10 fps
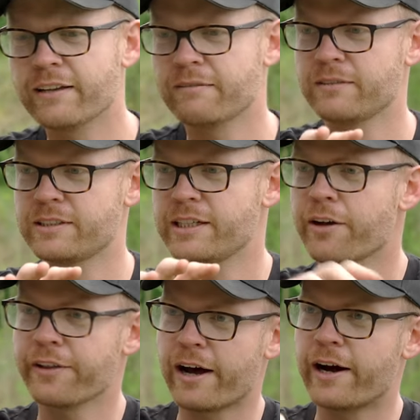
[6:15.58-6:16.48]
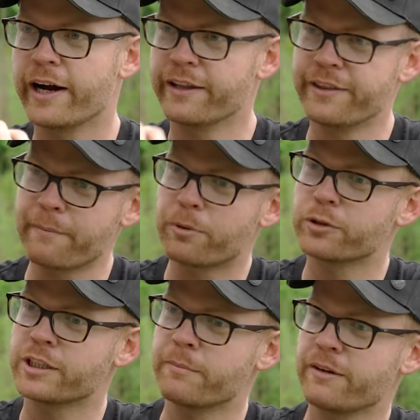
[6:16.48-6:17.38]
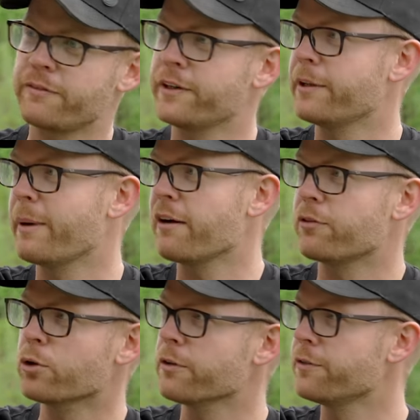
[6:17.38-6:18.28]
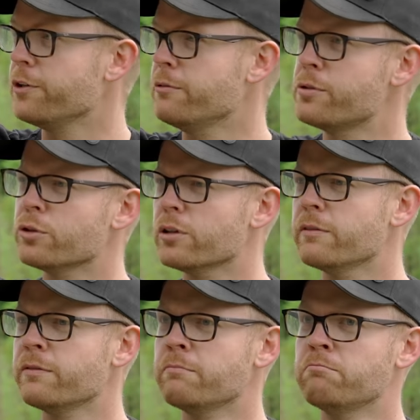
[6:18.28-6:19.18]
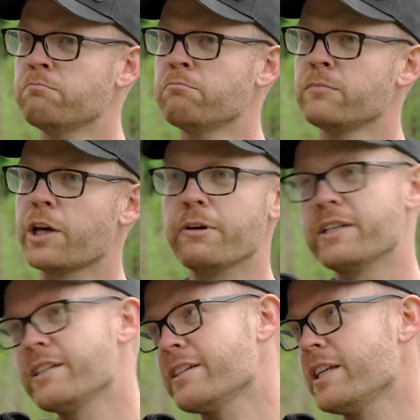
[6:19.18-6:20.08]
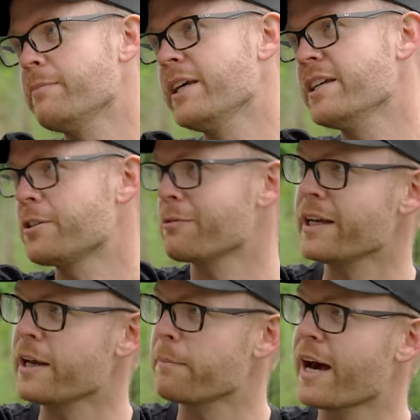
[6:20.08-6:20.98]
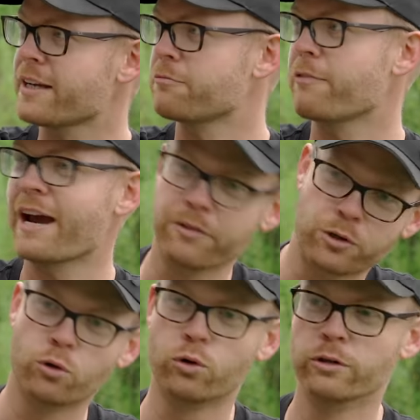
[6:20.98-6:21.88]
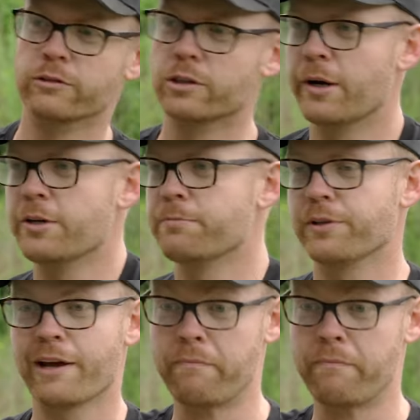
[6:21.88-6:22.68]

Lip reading: on that island, they're pushing a bit further back. I've caught a few sort of going 16 metres, swinging it past round the corner almost, but